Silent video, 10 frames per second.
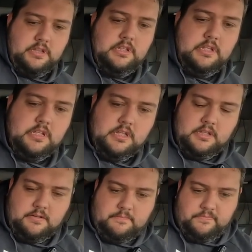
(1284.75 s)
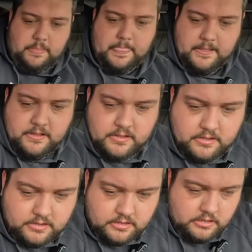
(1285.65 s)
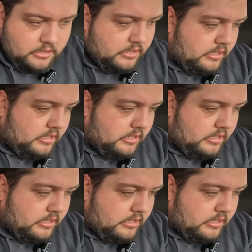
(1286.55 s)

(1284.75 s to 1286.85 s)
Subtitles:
(no one is talking)